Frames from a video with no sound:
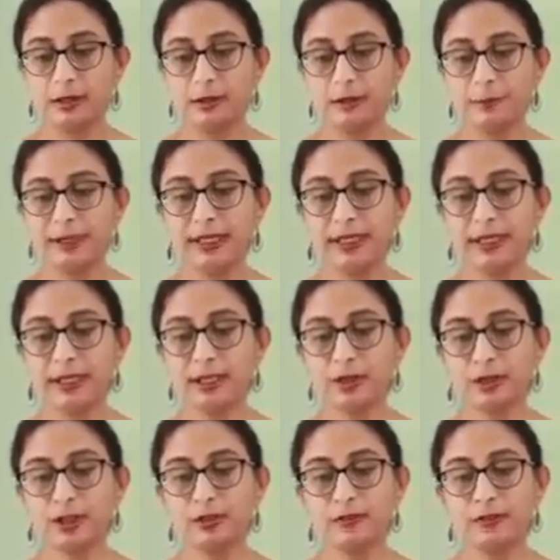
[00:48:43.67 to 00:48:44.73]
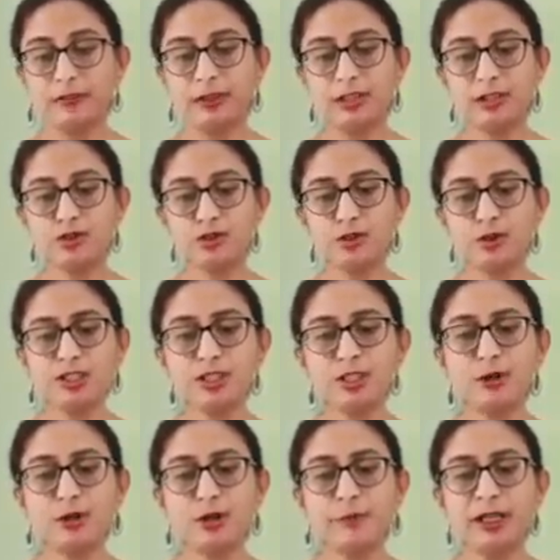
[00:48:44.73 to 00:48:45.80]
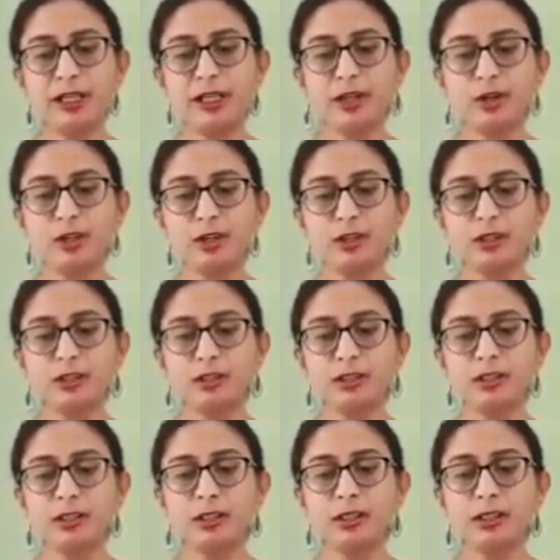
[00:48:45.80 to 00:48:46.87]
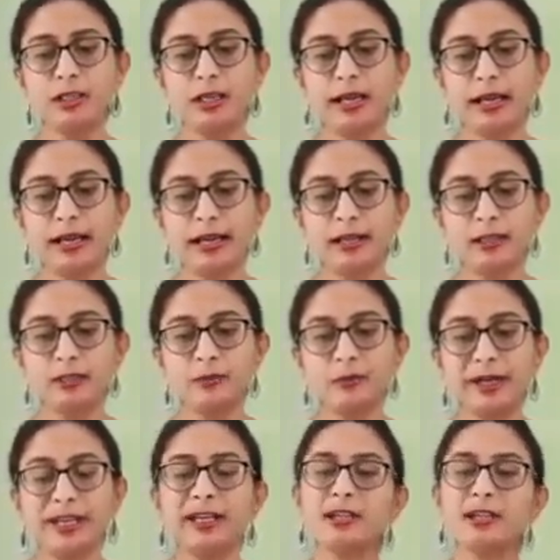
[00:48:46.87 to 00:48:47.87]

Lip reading: BT cotton. We've heard so much about BT cotton and why it